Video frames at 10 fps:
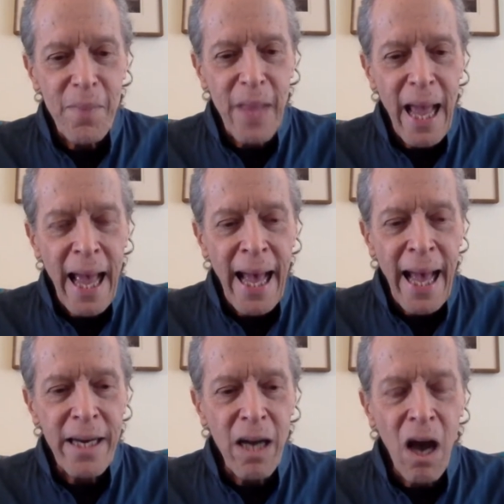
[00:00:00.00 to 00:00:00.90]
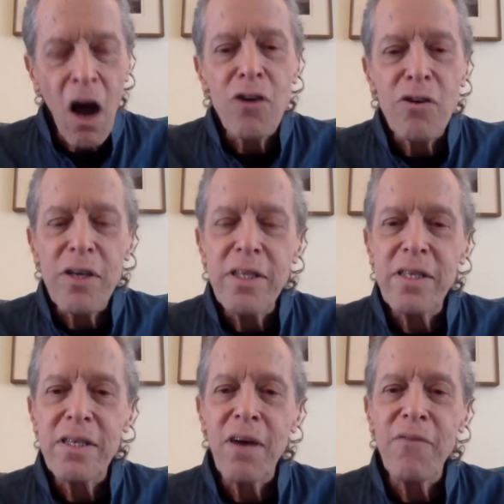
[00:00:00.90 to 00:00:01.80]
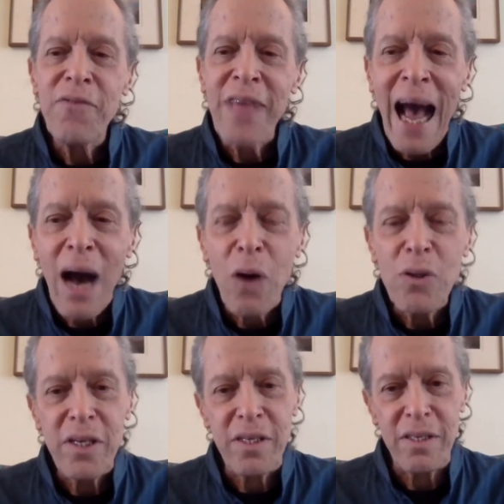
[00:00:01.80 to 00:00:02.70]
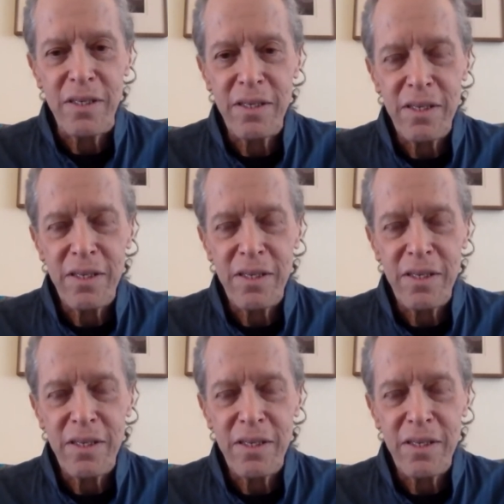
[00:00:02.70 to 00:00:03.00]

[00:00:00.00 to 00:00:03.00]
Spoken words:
And hundreds of thousands